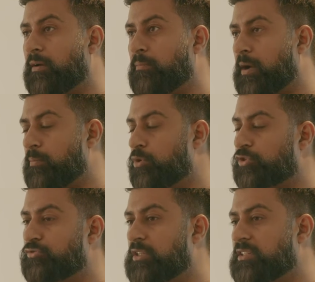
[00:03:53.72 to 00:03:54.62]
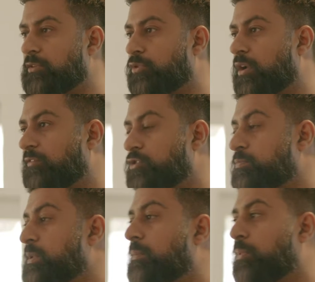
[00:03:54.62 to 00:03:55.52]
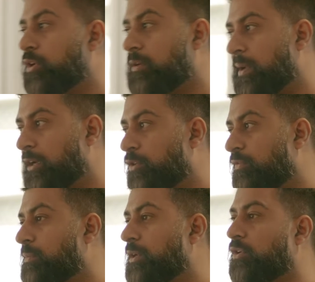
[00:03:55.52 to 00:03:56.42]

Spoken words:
My most recent role, I've just been appointed by government